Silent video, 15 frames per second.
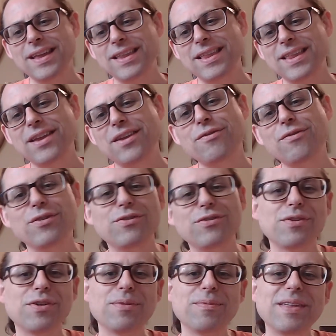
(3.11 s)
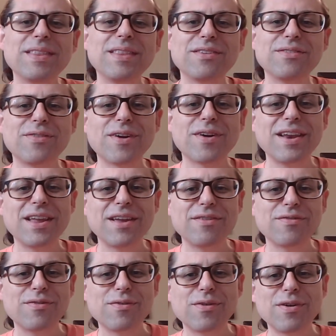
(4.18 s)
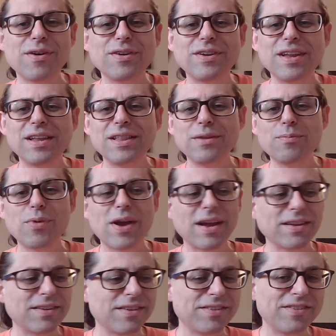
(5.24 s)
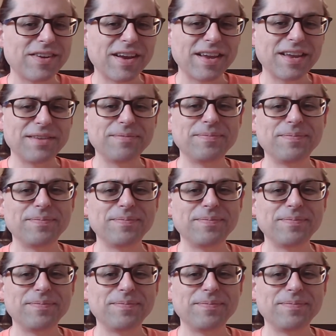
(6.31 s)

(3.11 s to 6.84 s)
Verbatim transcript: Thank you for joining me this Friday for our daily practice check in.